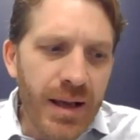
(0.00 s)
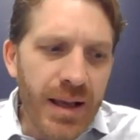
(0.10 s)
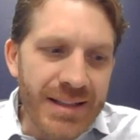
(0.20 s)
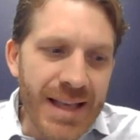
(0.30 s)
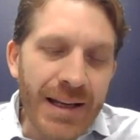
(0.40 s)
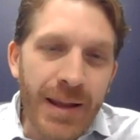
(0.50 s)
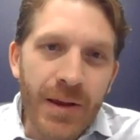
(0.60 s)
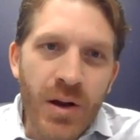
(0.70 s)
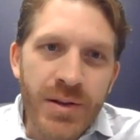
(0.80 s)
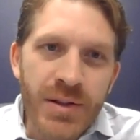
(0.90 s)
Uh, exactly
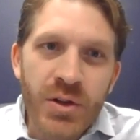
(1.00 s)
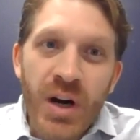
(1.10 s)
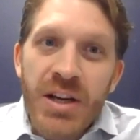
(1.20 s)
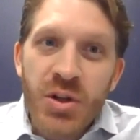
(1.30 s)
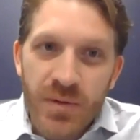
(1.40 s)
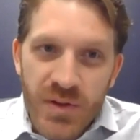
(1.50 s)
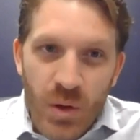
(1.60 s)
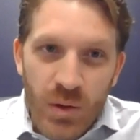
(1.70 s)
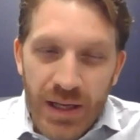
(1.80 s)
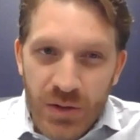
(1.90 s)
the concentration of
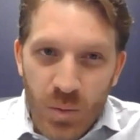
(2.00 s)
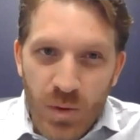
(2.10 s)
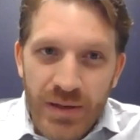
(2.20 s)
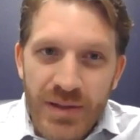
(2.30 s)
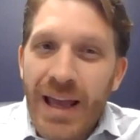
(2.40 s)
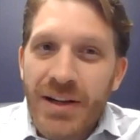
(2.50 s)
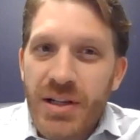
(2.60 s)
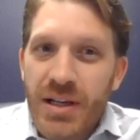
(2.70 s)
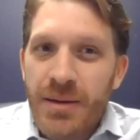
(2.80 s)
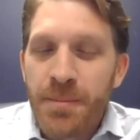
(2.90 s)
salt that you want
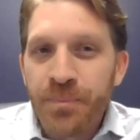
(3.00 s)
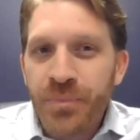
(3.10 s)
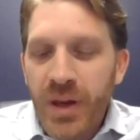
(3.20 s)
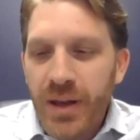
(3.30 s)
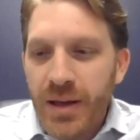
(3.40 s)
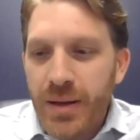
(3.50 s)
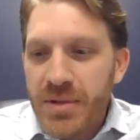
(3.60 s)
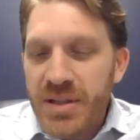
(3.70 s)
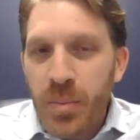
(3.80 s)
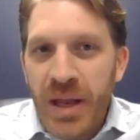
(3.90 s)
actually
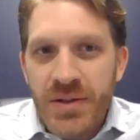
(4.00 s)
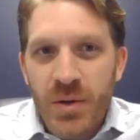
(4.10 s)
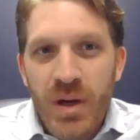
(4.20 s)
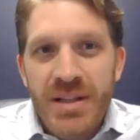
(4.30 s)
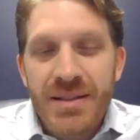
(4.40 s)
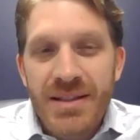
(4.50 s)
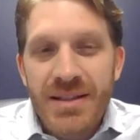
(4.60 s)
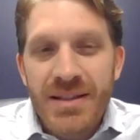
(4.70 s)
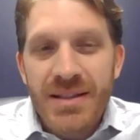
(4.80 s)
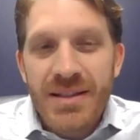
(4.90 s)
um, depends on what
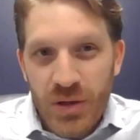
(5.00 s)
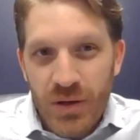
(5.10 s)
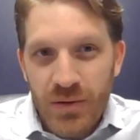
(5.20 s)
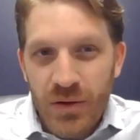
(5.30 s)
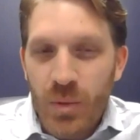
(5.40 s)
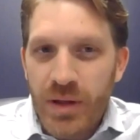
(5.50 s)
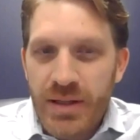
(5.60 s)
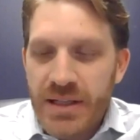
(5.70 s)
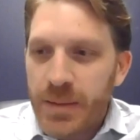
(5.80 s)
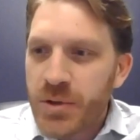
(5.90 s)
temperature you
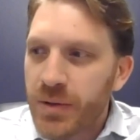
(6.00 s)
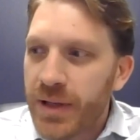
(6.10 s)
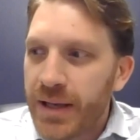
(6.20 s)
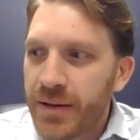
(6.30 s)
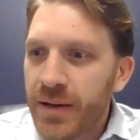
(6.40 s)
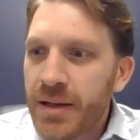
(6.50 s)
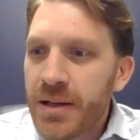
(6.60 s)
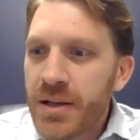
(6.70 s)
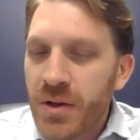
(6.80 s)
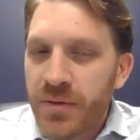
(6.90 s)
want the deep chill at.
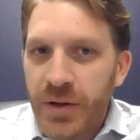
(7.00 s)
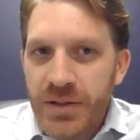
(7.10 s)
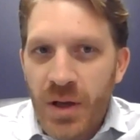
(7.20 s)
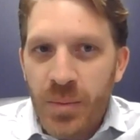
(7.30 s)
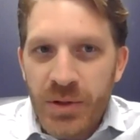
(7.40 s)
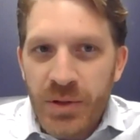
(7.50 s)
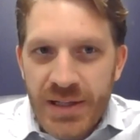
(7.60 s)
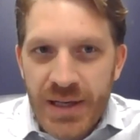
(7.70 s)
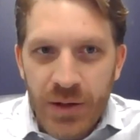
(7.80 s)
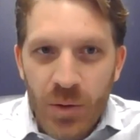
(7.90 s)
So for example,
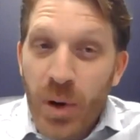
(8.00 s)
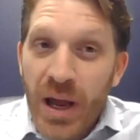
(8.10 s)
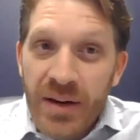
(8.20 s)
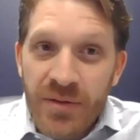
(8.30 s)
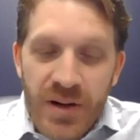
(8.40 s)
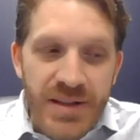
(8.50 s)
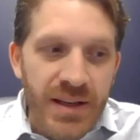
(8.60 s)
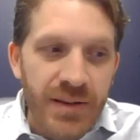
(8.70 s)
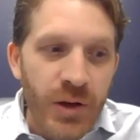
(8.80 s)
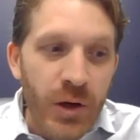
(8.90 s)
just like your brine
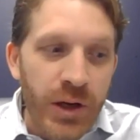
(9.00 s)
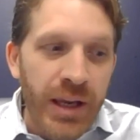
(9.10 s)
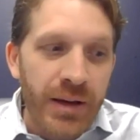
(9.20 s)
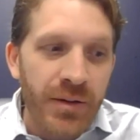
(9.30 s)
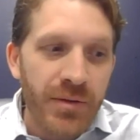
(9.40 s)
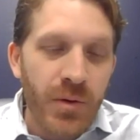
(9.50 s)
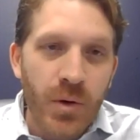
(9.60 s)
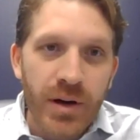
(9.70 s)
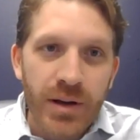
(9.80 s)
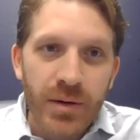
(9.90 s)
freezer, if you're looking
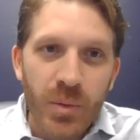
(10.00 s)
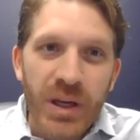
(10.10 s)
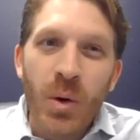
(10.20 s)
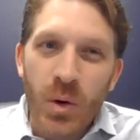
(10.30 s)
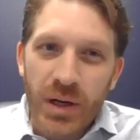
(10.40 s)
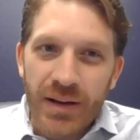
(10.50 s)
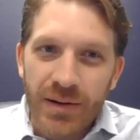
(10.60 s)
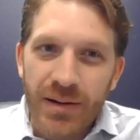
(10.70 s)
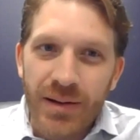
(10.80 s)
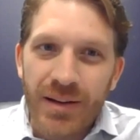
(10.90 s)
for a, we calling it
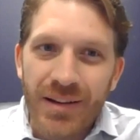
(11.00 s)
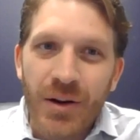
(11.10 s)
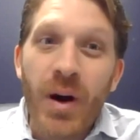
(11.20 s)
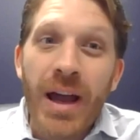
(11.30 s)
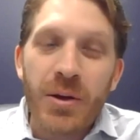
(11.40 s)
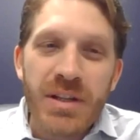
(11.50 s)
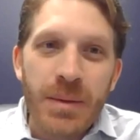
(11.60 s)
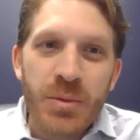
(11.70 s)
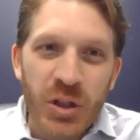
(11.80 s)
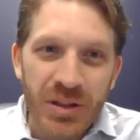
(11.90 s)
a, a, a cryo
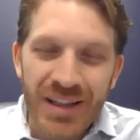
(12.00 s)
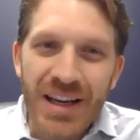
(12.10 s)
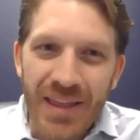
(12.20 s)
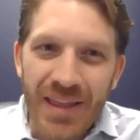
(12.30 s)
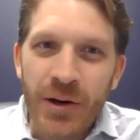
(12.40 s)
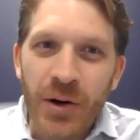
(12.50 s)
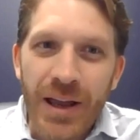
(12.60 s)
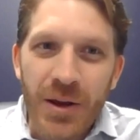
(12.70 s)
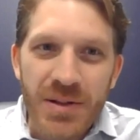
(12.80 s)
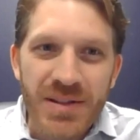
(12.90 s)
deep chill, I think
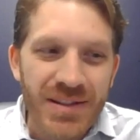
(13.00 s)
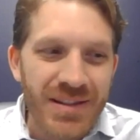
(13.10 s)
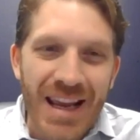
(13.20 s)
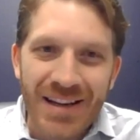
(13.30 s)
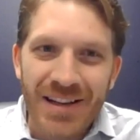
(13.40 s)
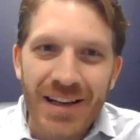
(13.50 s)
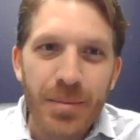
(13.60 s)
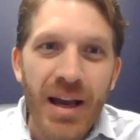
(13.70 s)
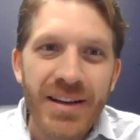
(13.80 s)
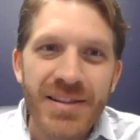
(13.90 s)
cryo is
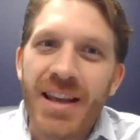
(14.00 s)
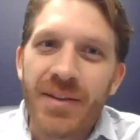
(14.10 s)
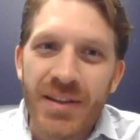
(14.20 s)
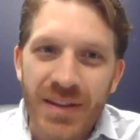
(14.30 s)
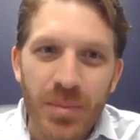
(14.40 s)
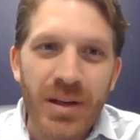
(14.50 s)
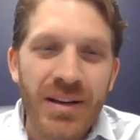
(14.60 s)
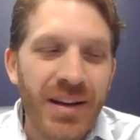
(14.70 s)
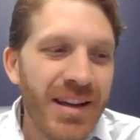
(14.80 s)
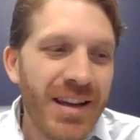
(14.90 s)
technically minus 70,
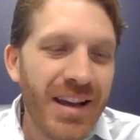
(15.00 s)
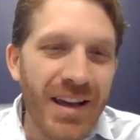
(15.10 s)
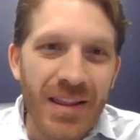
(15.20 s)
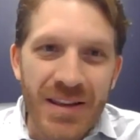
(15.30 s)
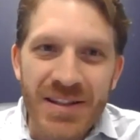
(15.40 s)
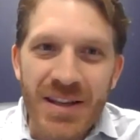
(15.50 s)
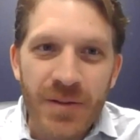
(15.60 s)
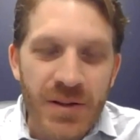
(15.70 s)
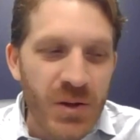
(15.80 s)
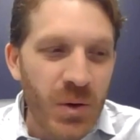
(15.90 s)
but uh, this
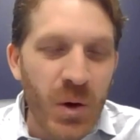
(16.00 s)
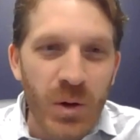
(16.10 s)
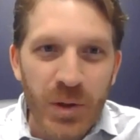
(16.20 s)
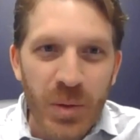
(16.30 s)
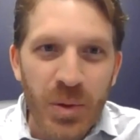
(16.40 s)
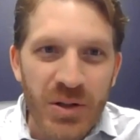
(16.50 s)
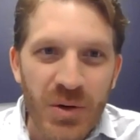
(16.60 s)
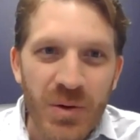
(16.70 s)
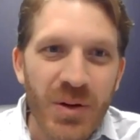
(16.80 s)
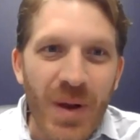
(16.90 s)
stuff is so cold when you put
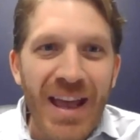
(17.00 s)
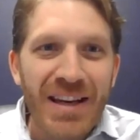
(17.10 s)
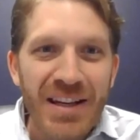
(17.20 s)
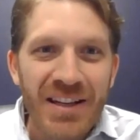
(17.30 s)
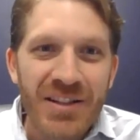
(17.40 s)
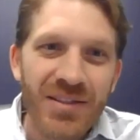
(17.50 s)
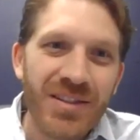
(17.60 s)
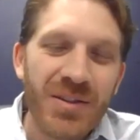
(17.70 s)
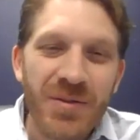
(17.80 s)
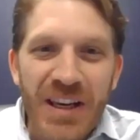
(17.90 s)
your, your hand in it,
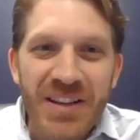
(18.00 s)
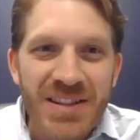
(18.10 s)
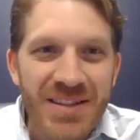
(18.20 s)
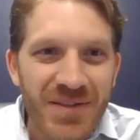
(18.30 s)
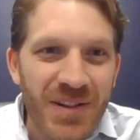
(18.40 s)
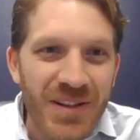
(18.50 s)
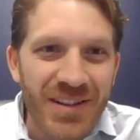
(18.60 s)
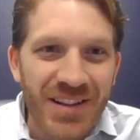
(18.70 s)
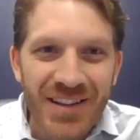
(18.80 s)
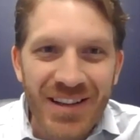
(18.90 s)
your fingers,
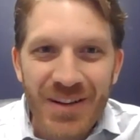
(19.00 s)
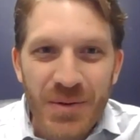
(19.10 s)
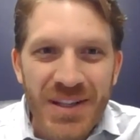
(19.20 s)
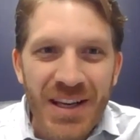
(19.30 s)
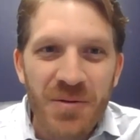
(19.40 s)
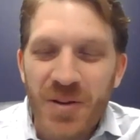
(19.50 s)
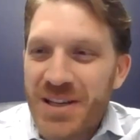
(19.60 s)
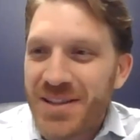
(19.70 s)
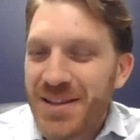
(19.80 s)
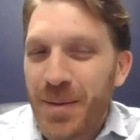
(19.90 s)
your skin
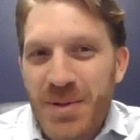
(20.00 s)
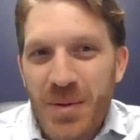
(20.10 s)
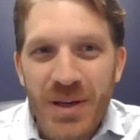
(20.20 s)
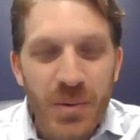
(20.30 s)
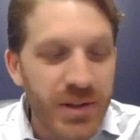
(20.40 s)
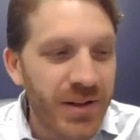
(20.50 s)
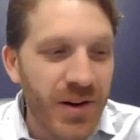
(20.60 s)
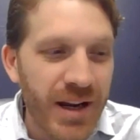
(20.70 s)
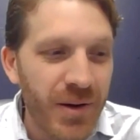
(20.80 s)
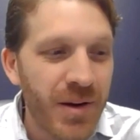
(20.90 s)
freezes up. So we call it
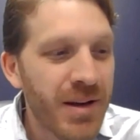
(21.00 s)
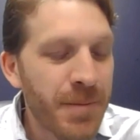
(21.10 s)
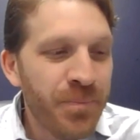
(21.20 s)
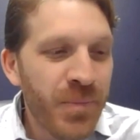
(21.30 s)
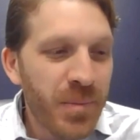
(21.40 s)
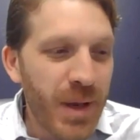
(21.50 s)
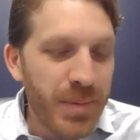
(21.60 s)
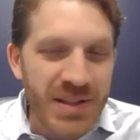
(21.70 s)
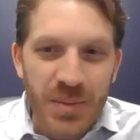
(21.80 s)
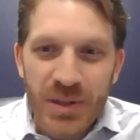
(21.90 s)
cryo.
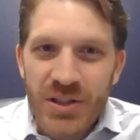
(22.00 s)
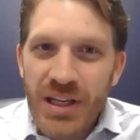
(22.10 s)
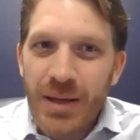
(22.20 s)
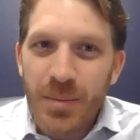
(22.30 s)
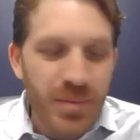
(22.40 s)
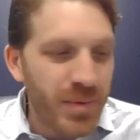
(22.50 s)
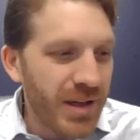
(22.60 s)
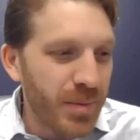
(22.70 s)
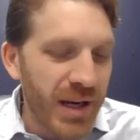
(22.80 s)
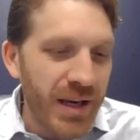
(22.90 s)
Maybe it's a bit cheeky,
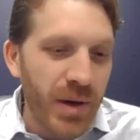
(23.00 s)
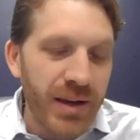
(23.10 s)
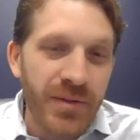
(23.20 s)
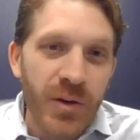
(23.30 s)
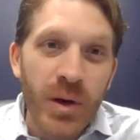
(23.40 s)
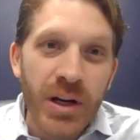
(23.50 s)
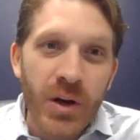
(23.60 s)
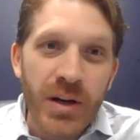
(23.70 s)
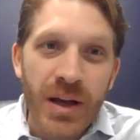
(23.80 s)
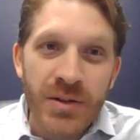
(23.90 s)
uh, but anyway, if you want to
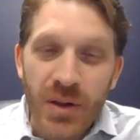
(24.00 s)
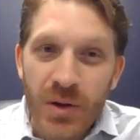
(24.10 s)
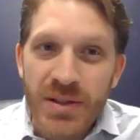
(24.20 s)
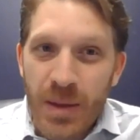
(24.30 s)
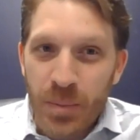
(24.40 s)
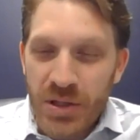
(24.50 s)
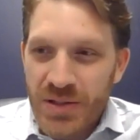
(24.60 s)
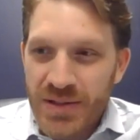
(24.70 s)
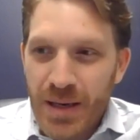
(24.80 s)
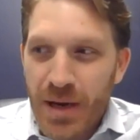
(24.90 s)
go down to those
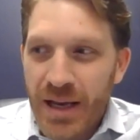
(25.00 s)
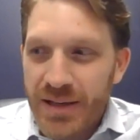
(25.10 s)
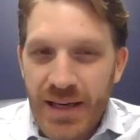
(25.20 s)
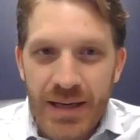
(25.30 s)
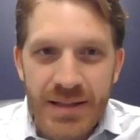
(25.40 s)
temperatures, say minus